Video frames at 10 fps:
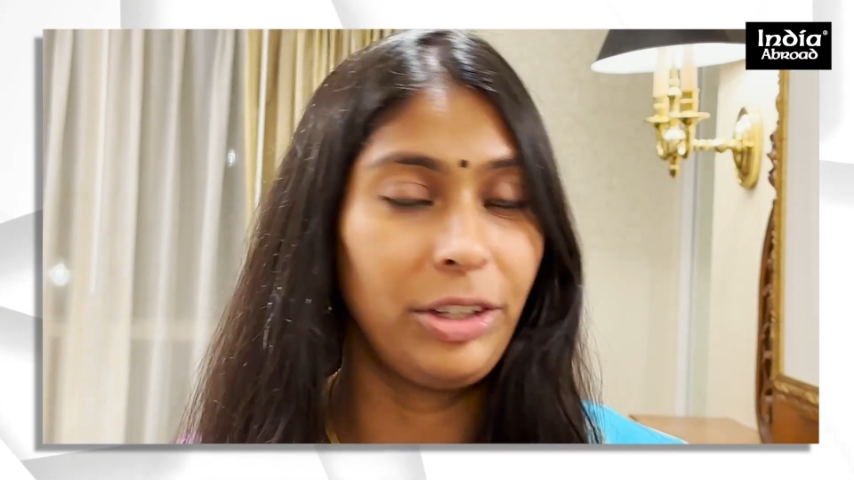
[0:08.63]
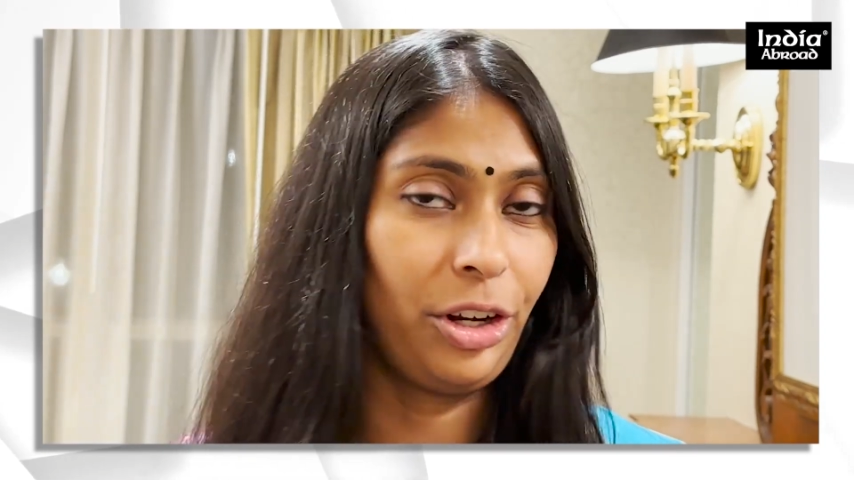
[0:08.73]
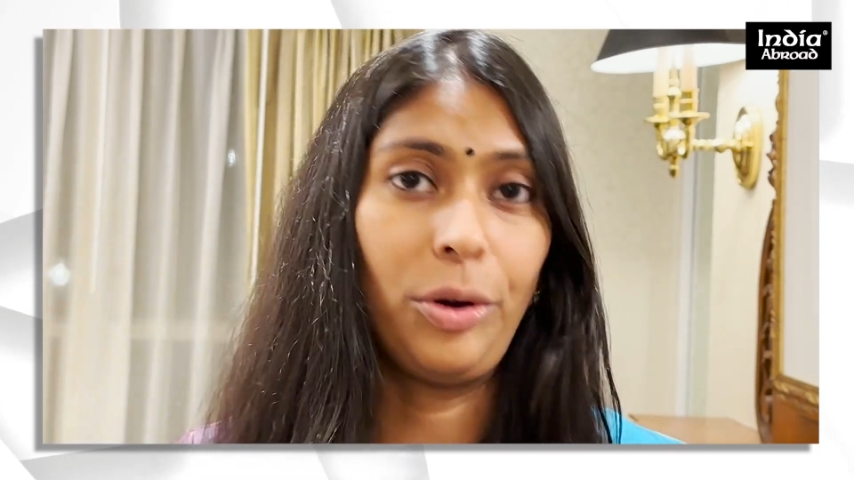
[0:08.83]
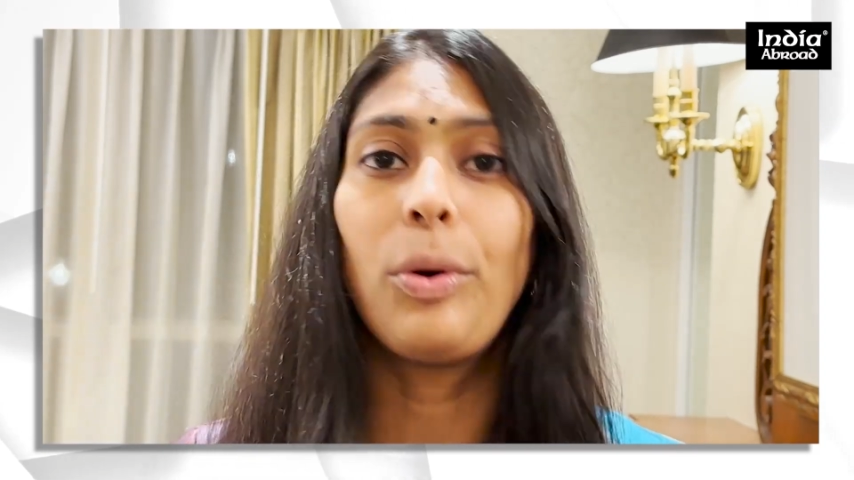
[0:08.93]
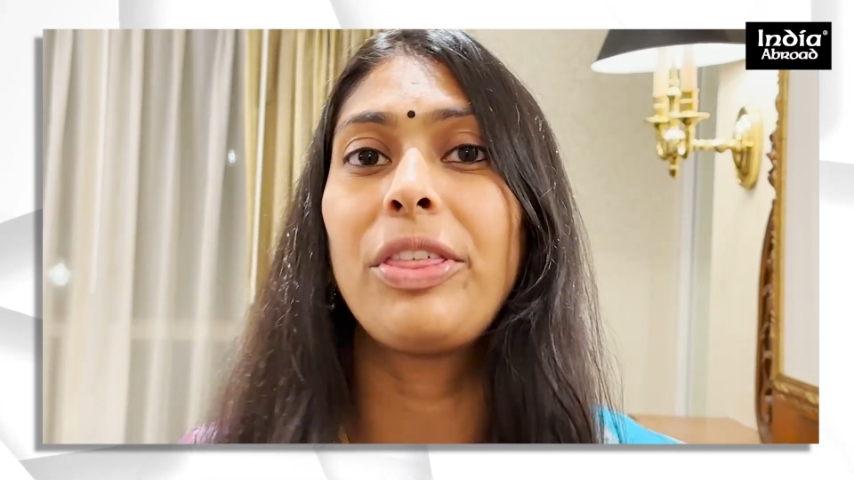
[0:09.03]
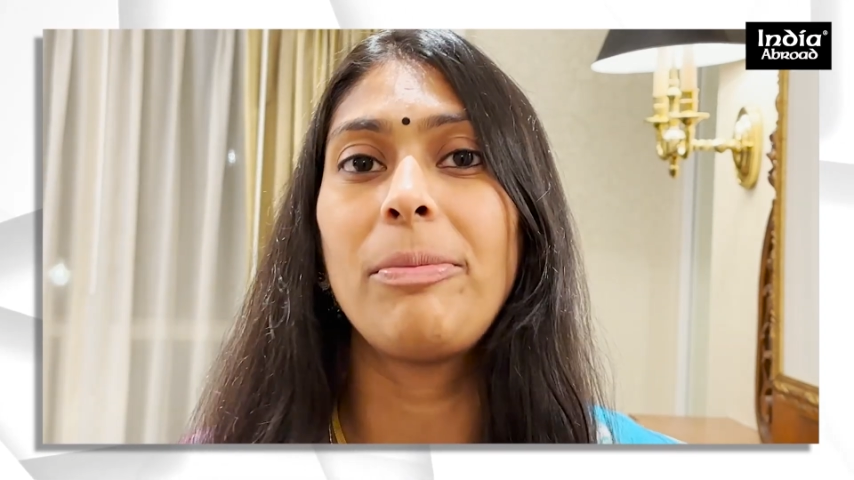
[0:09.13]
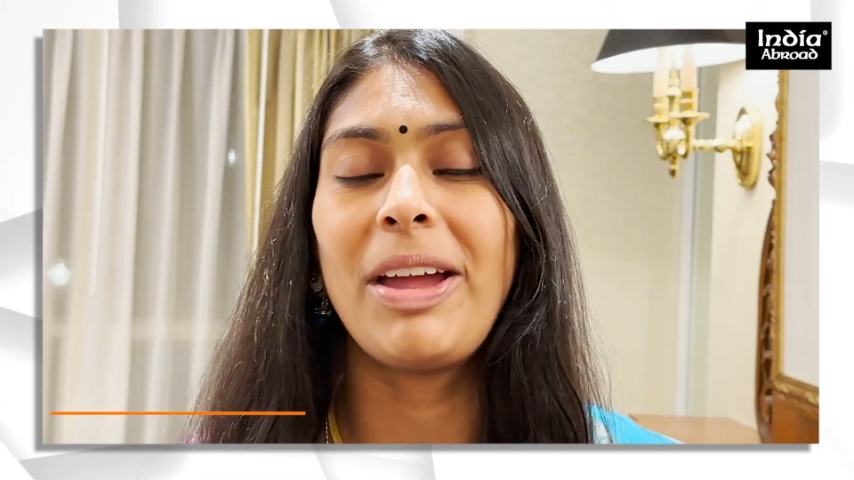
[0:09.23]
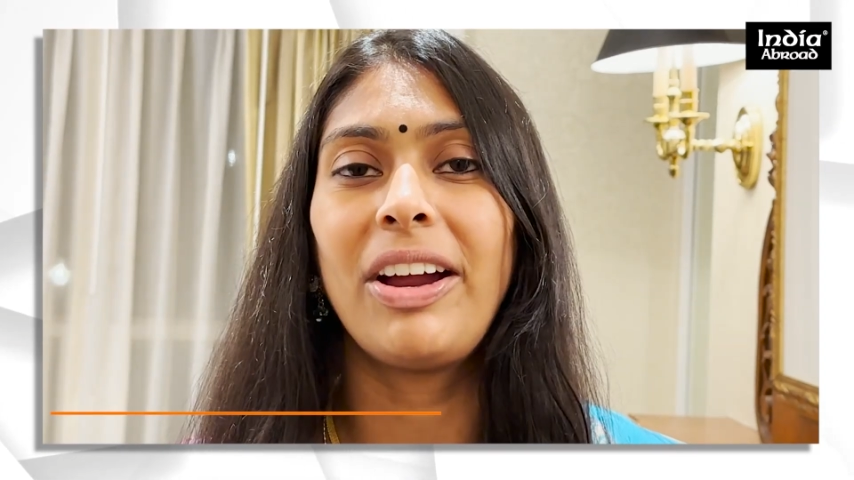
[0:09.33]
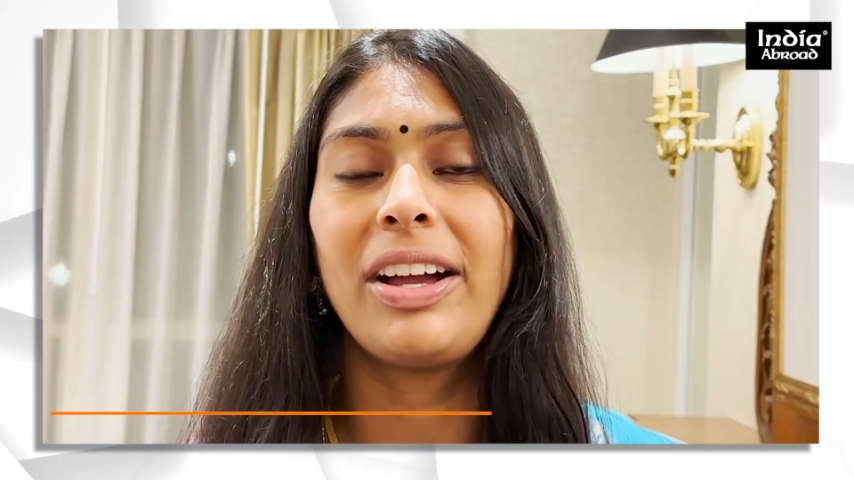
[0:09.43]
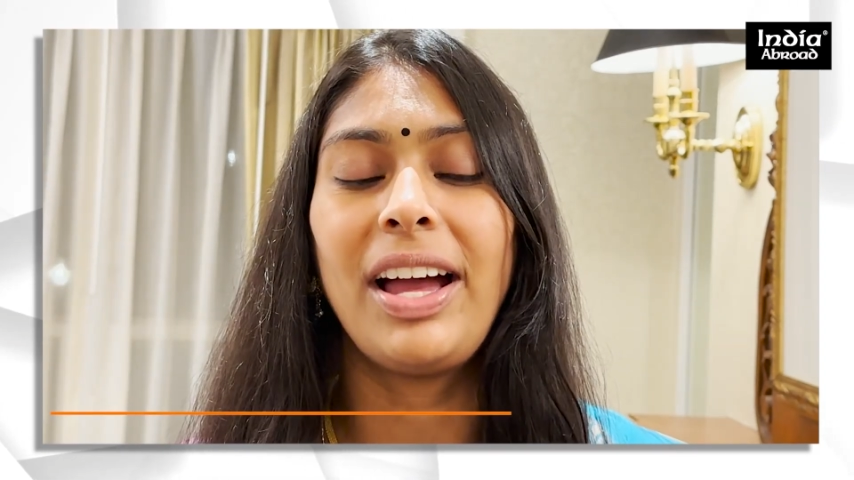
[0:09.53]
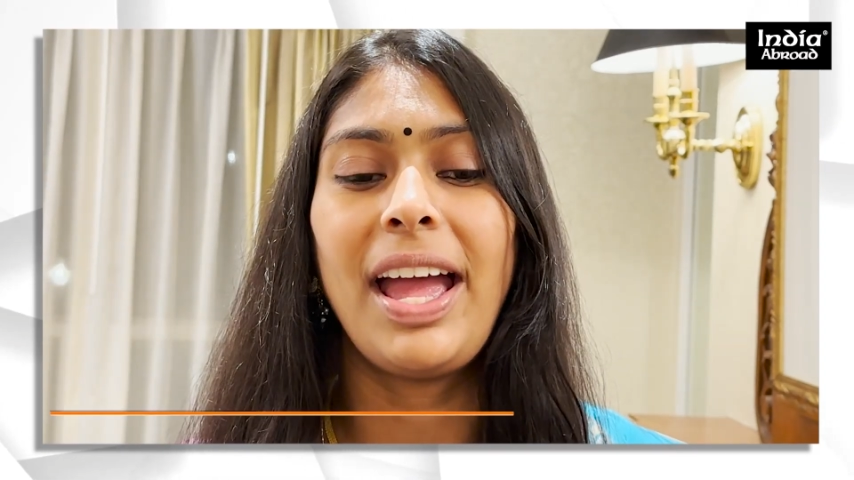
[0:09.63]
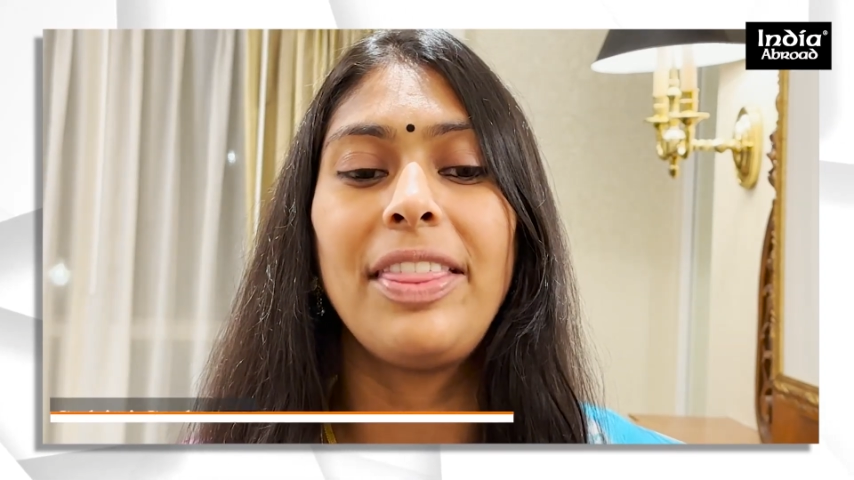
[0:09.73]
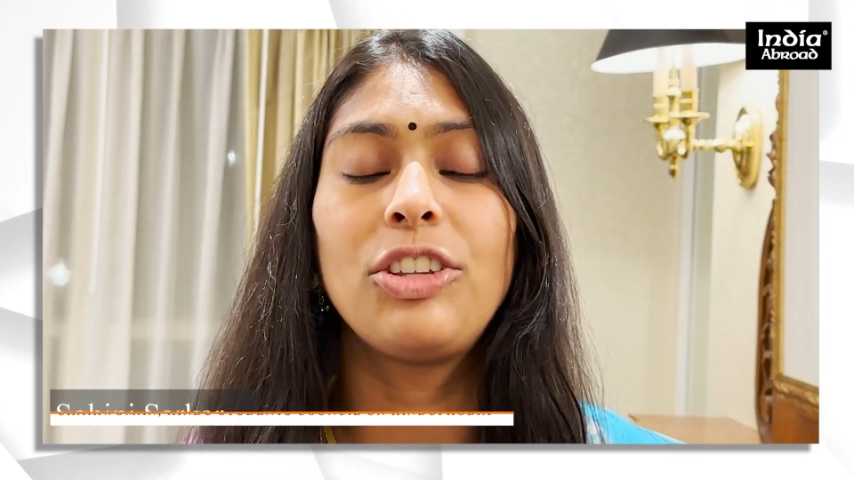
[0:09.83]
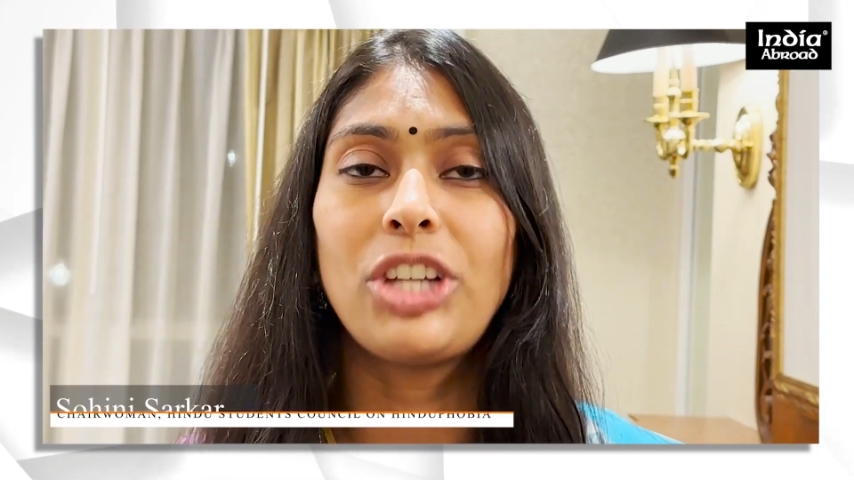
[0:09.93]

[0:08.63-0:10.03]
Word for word: you know, North America and the